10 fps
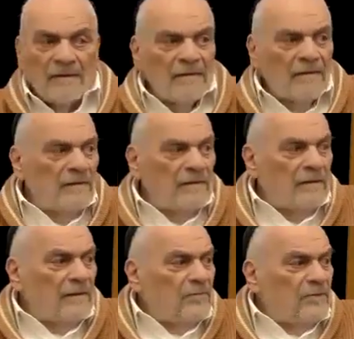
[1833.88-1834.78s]
then I
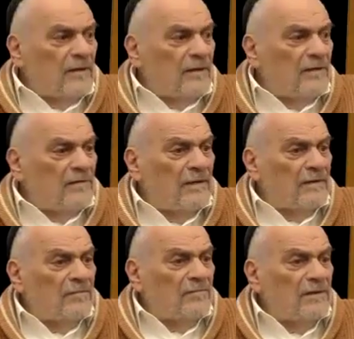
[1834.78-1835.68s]
would tell you that the
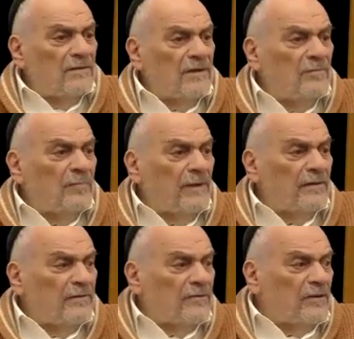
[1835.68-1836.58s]
British
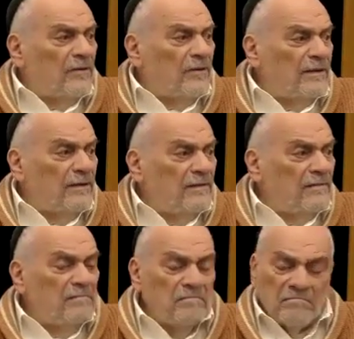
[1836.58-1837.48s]
Empire is gone.
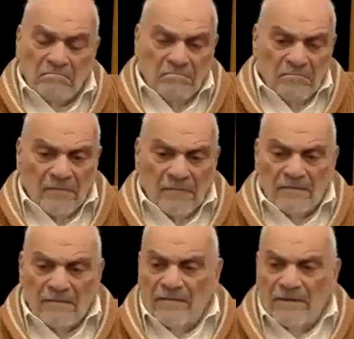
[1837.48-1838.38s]

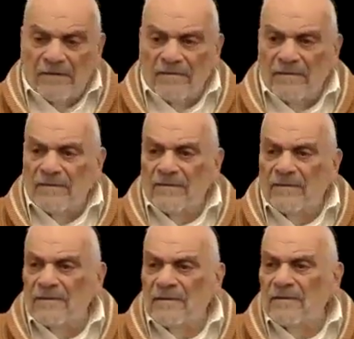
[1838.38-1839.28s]
You
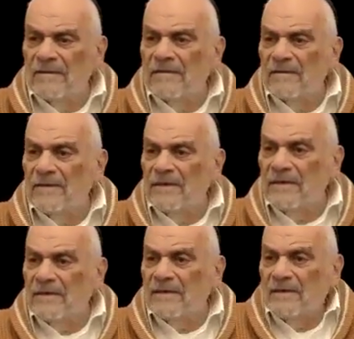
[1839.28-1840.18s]
could look at me
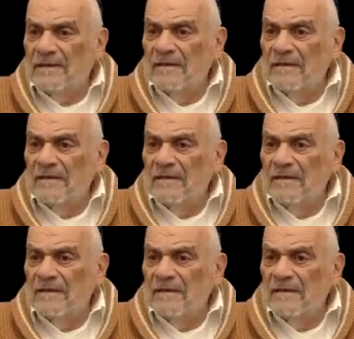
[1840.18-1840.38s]
like an